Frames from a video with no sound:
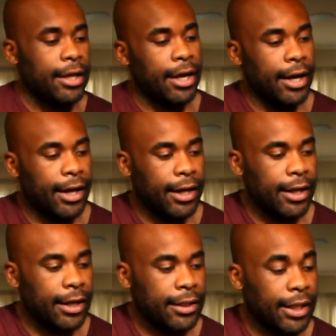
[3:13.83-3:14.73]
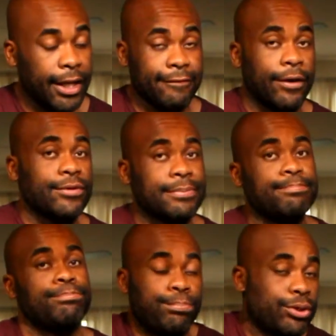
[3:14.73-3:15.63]
Uh, like if I was
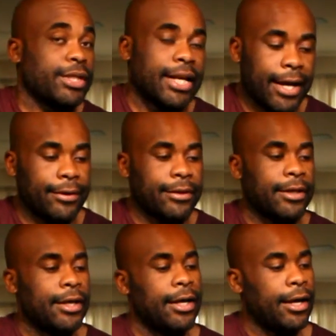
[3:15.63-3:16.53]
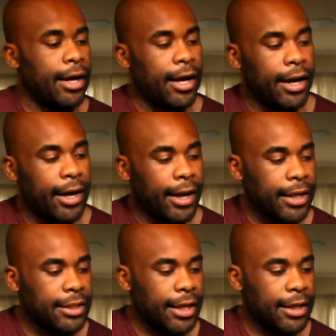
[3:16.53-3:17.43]
putting it out. Uh,
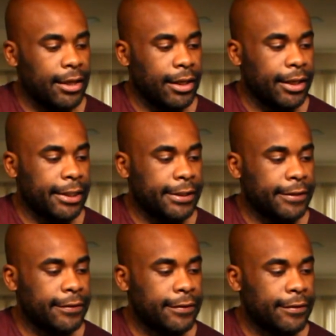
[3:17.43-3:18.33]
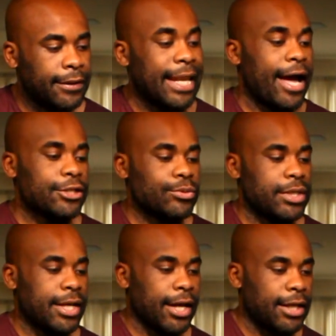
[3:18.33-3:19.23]
and then uh, last
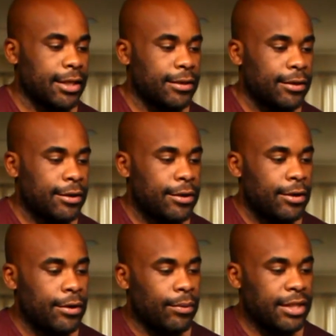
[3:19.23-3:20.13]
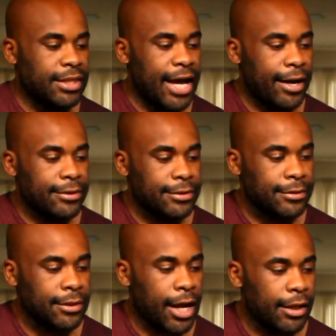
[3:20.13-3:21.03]
week I did one
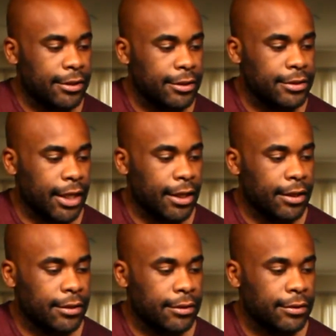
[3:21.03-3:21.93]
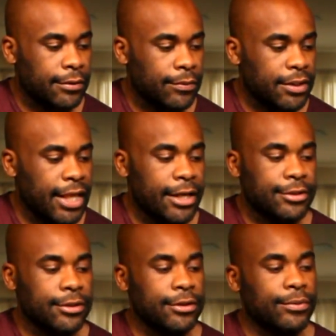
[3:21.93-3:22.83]
thousand dollars and one
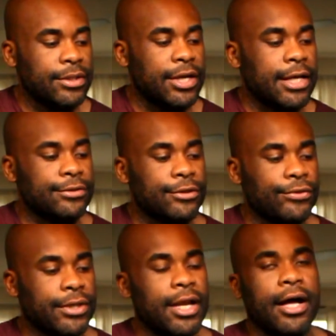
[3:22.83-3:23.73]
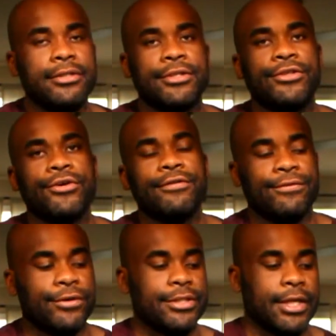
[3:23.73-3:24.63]
thousand one thousand three dollars and thirty
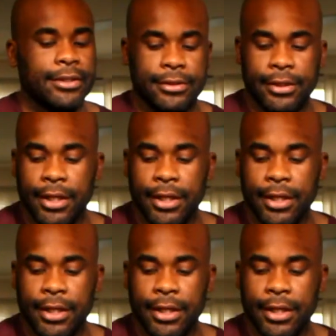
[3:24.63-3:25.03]
four cents.